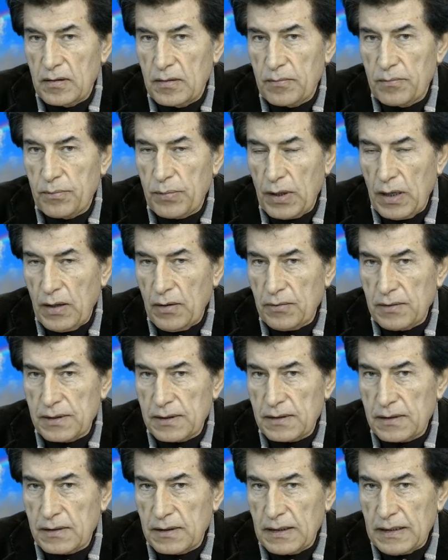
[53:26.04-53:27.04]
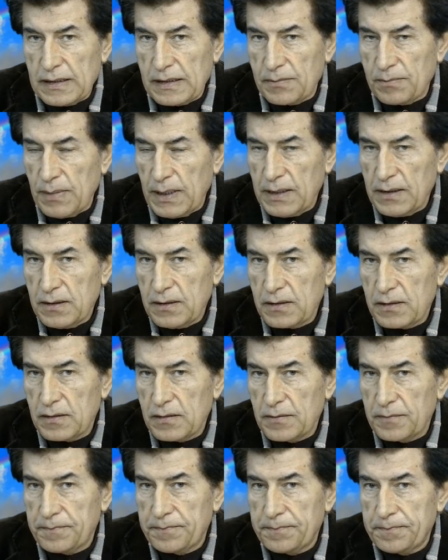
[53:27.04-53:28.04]
prowess is based
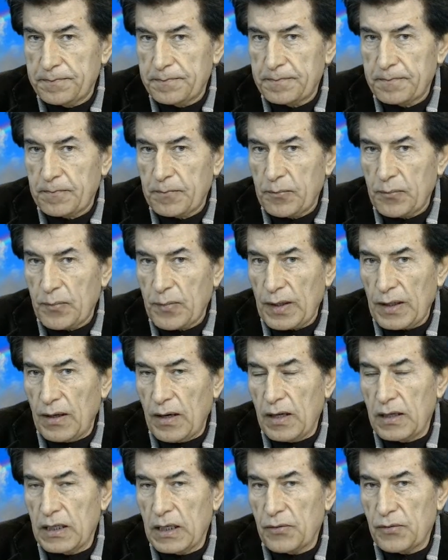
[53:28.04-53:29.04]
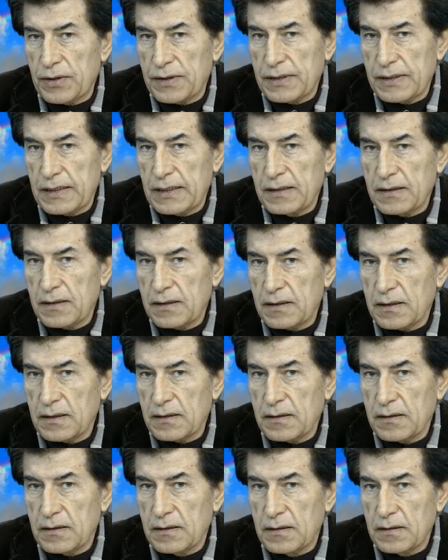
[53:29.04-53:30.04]
on our
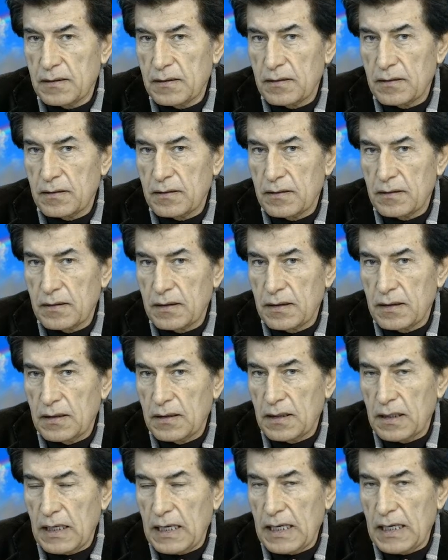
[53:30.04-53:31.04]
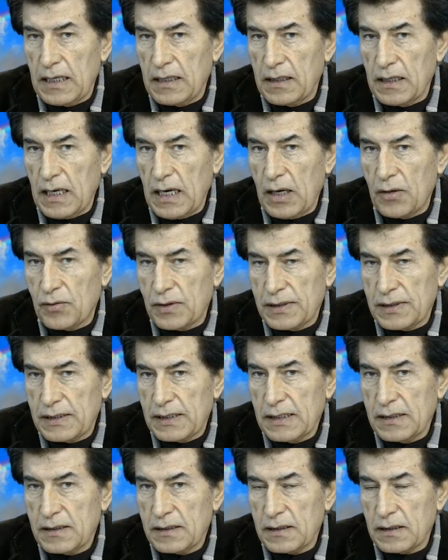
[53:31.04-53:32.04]
senses, and our
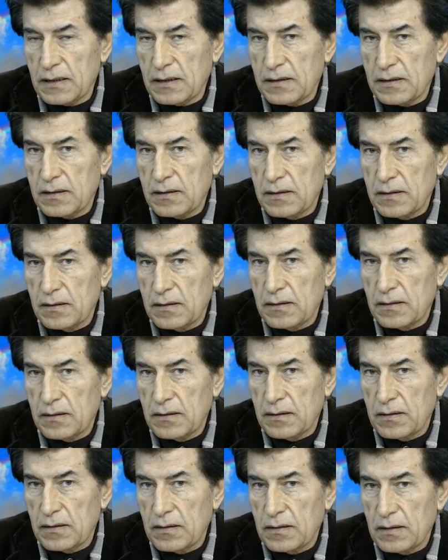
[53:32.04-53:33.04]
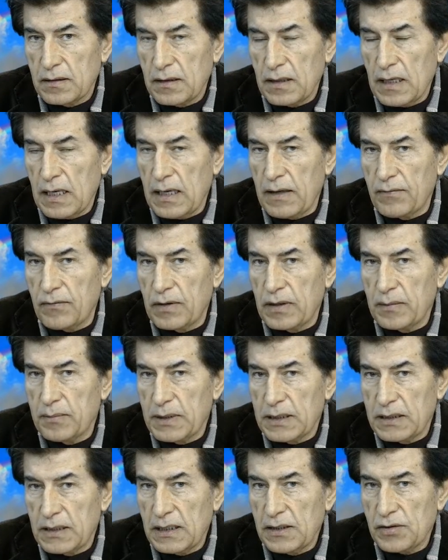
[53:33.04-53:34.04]
senses have
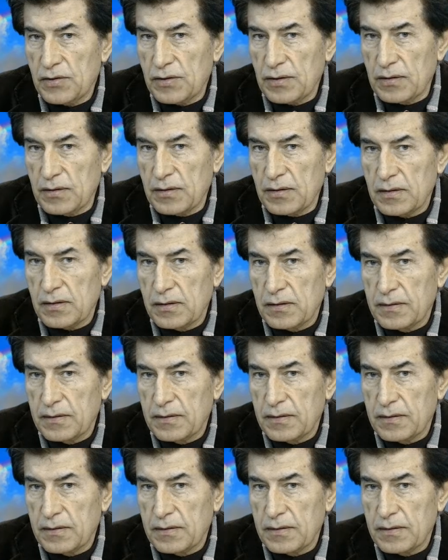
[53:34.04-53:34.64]
limitations.